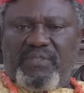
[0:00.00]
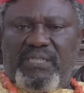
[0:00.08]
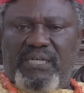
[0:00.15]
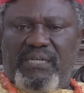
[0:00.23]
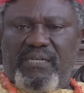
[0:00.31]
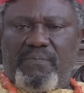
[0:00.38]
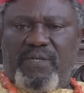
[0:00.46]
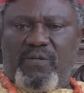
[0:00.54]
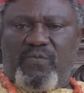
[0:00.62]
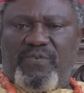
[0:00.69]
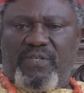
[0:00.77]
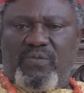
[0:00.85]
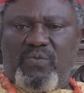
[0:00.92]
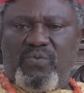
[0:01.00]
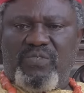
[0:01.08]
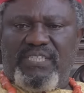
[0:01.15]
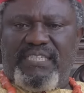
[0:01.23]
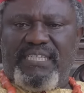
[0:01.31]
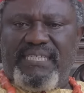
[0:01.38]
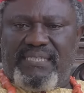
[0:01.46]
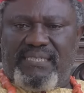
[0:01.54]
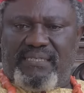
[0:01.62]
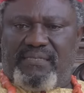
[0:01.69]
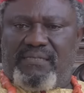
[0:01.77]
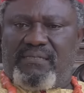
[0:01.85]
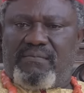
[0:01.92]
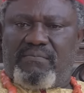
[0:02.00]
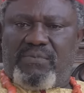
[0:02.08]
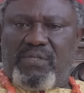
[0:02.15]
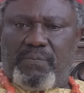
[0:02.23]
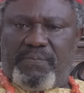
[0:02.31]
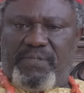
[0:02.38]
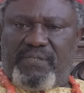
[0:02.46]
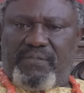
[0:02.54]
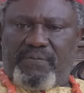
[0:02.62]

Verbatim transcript: I hereby overrule this topic.